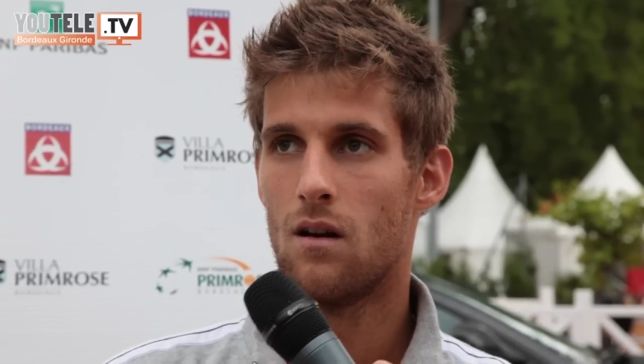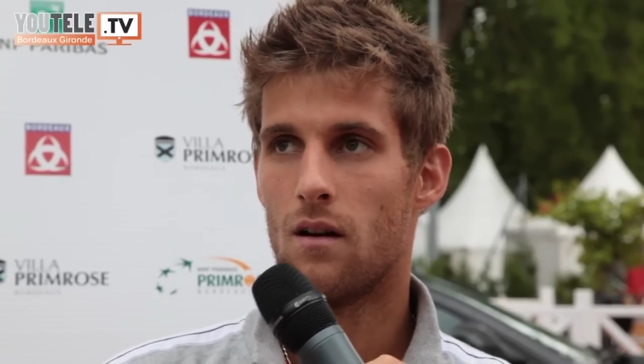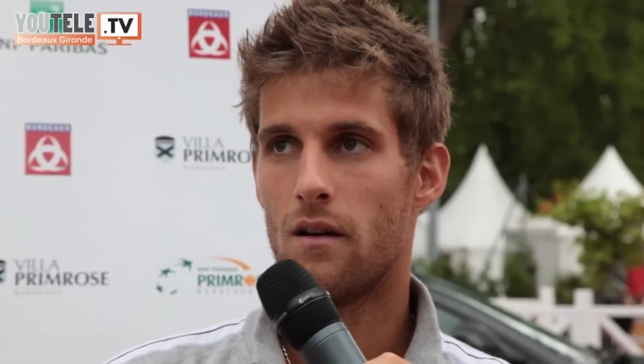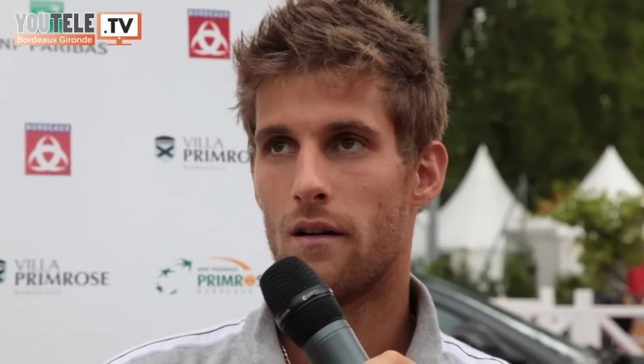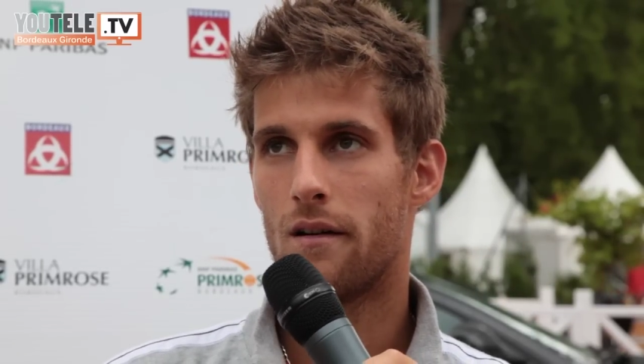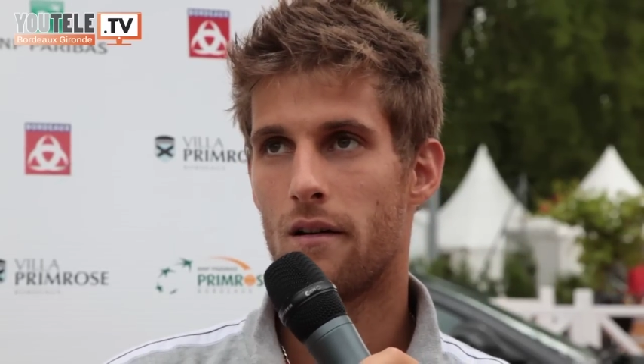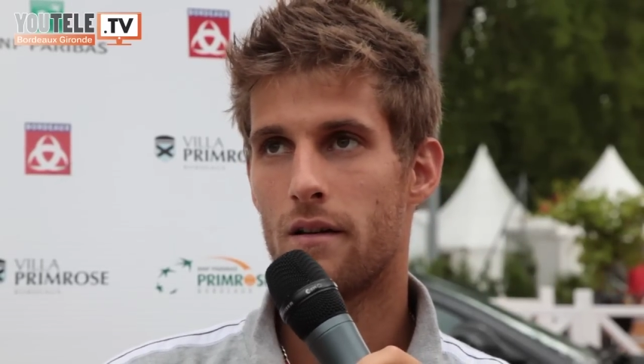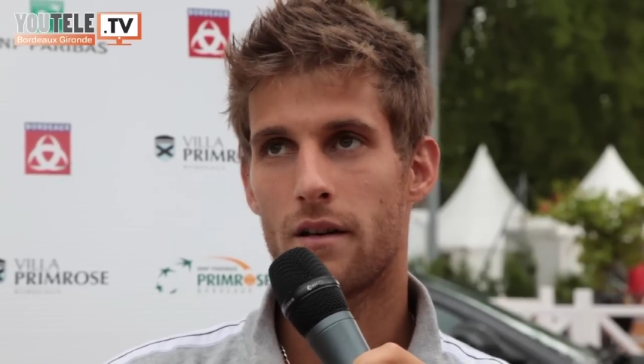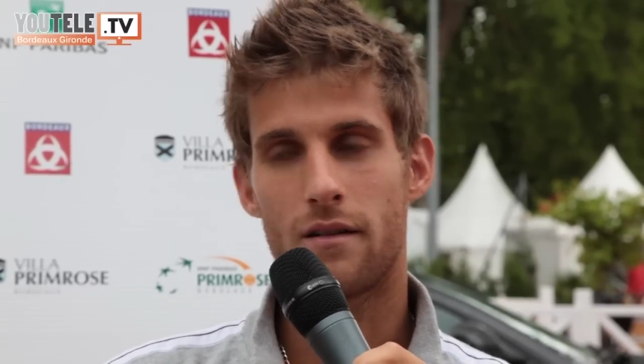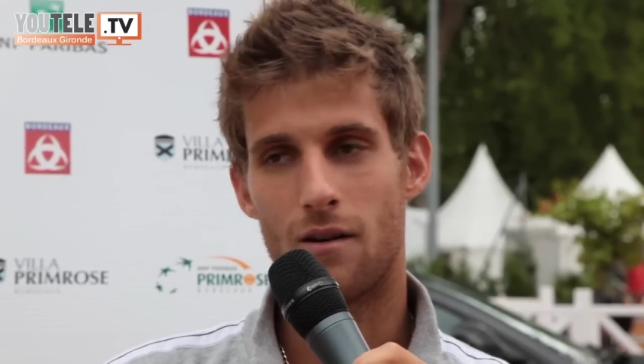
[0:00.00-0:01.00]
Uh,
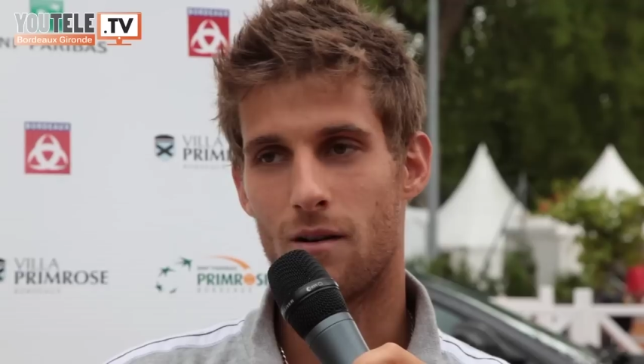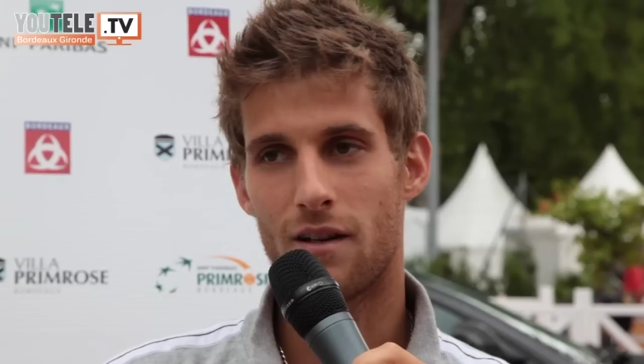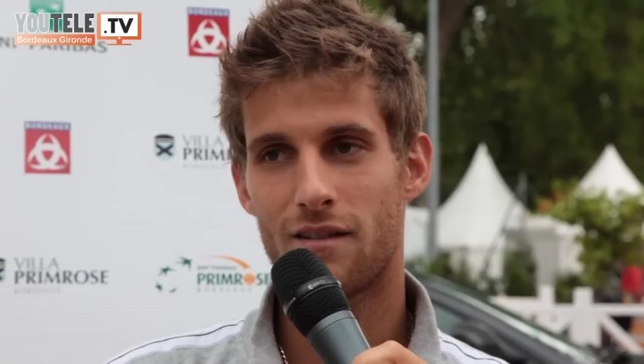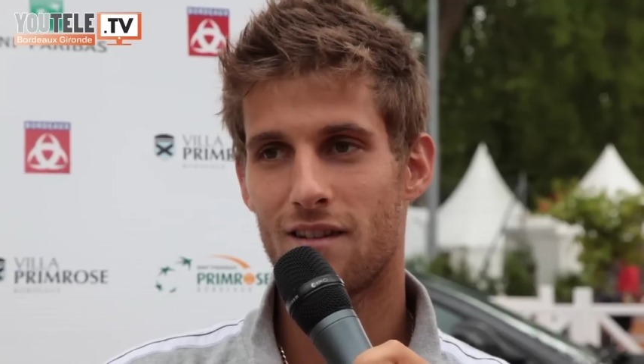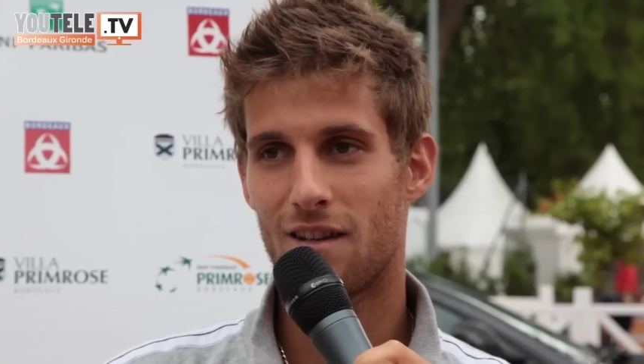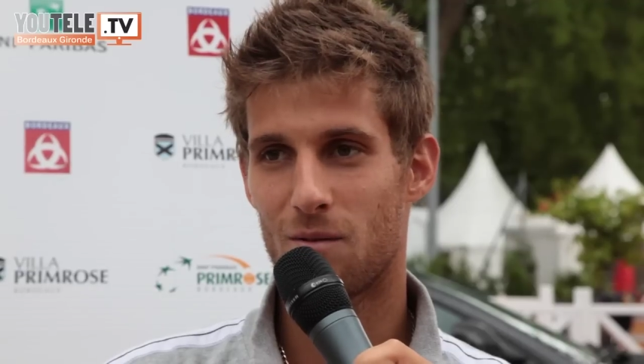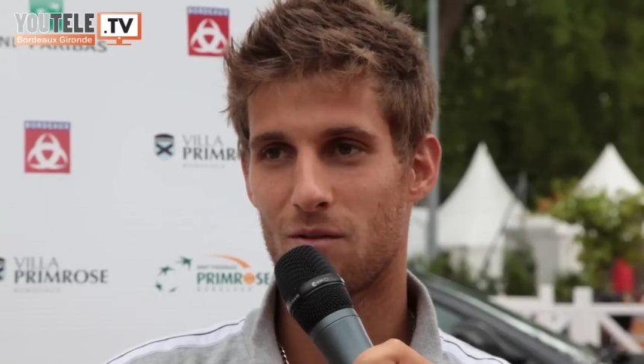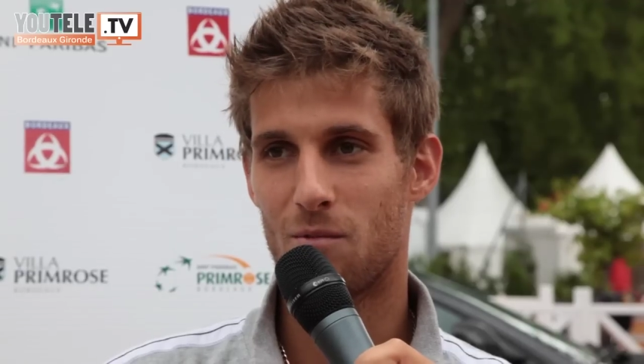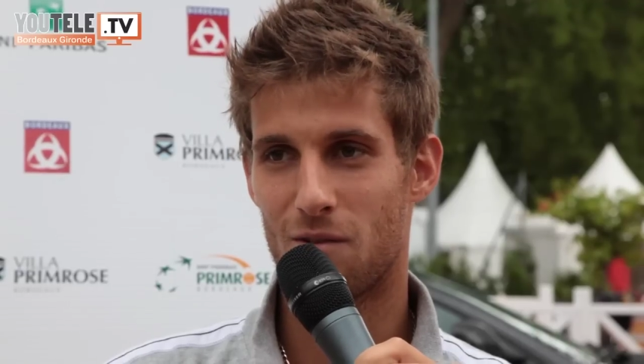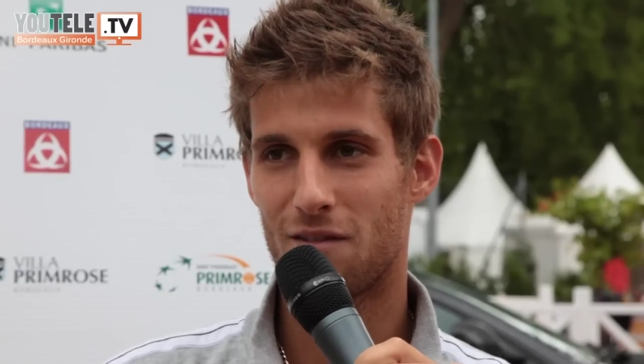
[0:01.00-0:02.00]
yes, no. Yesterday was
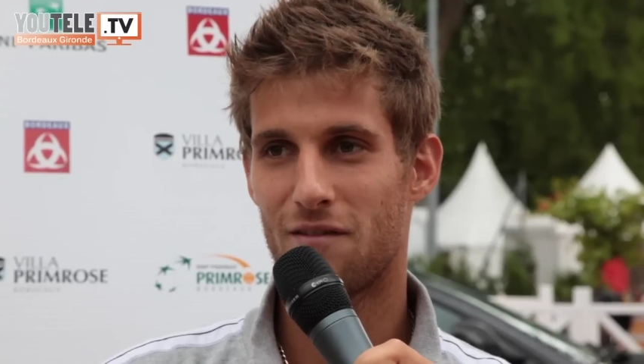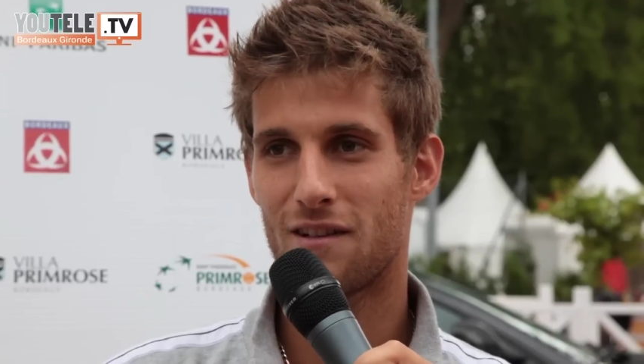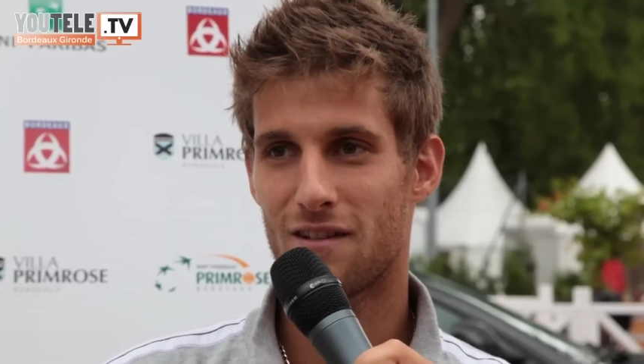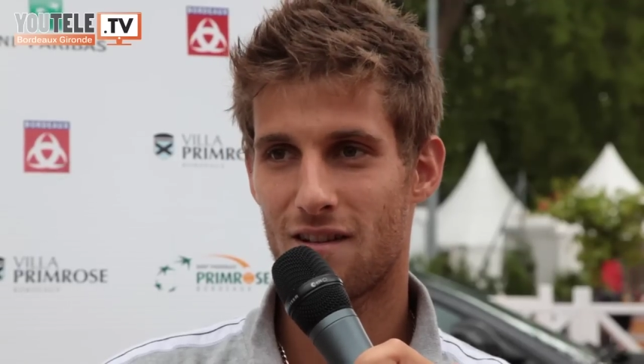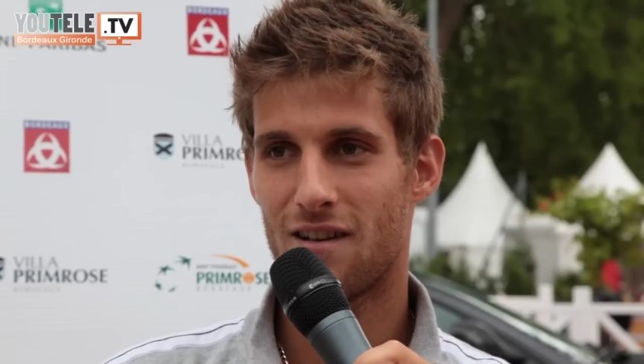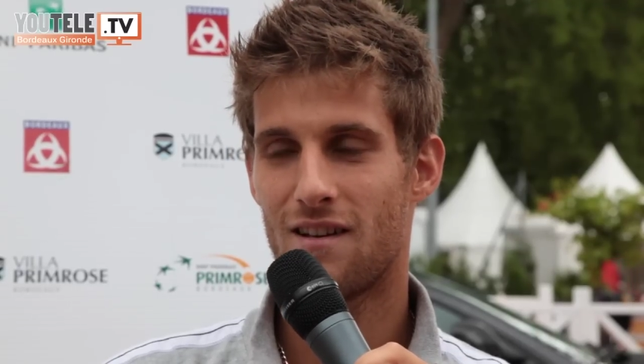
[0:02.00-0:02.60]
more difficult,